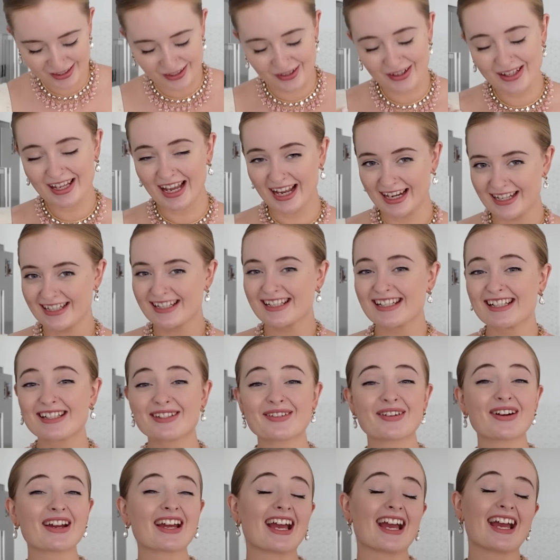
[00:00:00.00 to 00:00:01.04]
again, she's
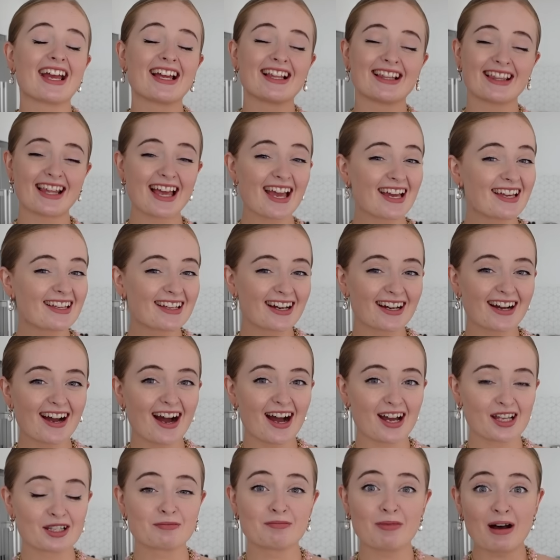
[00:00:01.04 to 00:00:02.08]
wearing a lehenga,
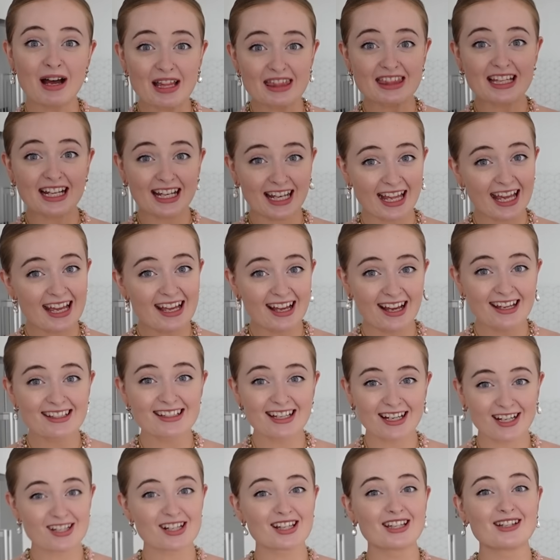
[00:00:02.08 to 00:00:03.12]
guys, but the lehenga is
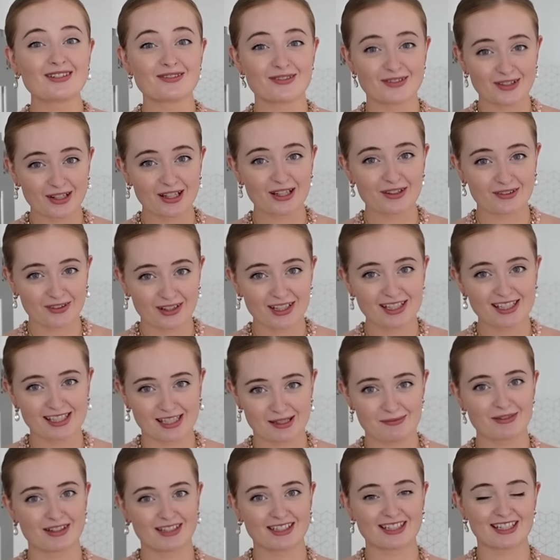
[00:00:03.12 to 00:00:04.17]
actually really, really
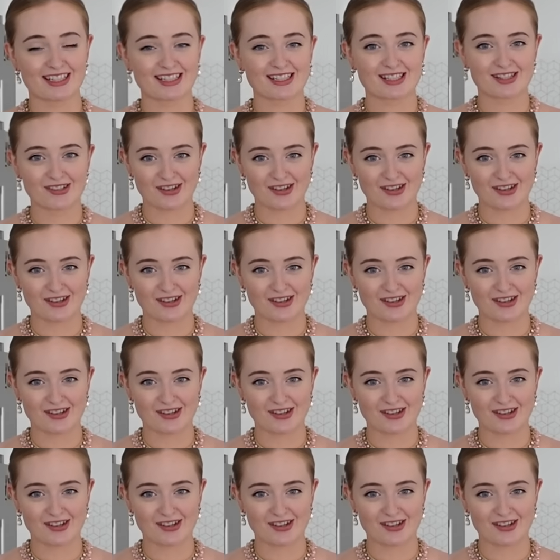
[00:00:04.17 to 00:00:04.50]
similar to this